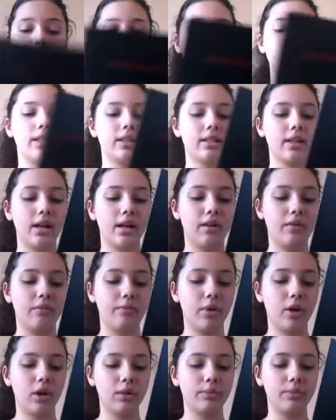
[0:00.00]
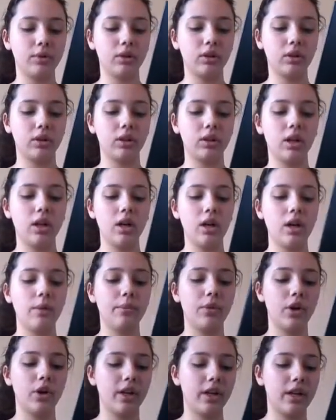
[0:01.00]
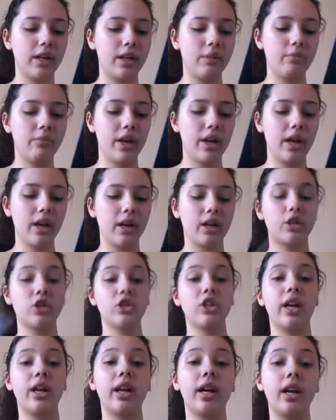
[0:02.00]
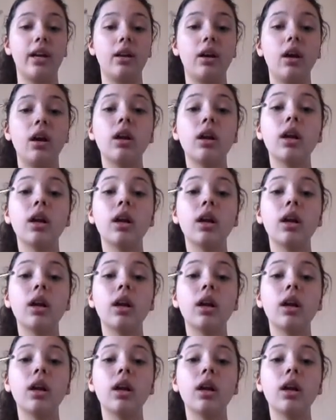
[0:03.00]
It's this kind of purple, burgundy, pink shade,